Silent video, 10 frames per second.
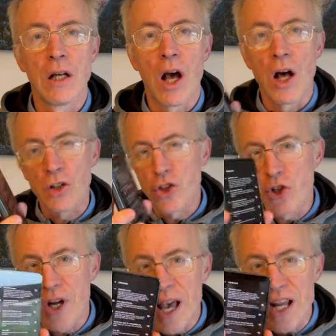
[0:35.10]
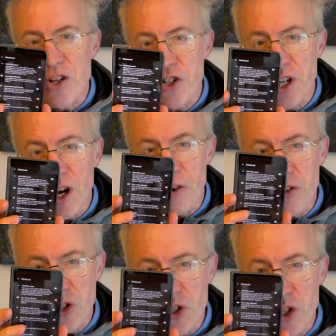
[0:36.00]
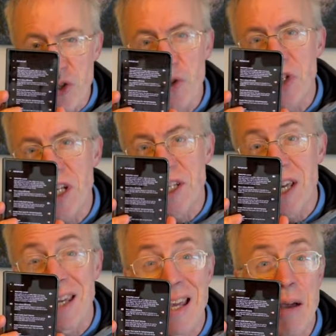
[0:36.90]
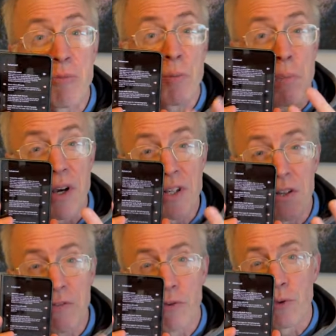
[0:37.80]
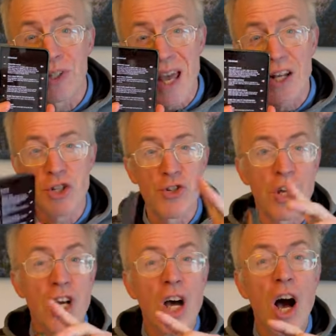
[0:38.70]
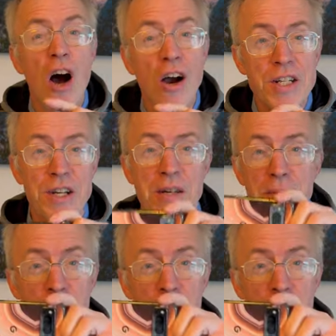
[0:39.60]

Ultra HDR is a new setting in camera by default. Extra high dynamic